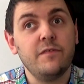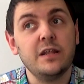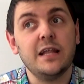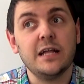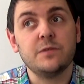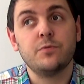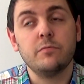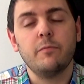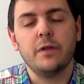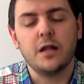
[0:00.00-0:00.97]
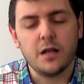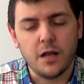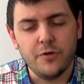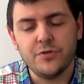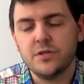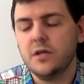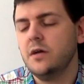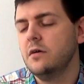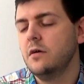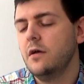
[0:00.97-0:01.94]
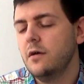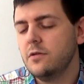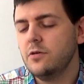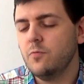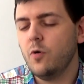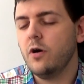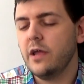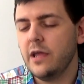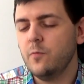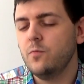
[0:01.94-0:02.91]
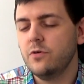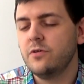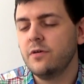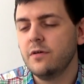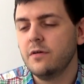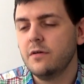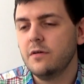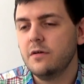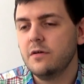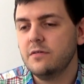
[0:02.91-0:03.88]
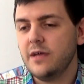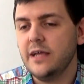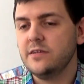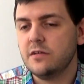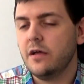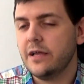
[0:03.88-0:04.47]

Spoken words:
I think that's probably closer to what it would taste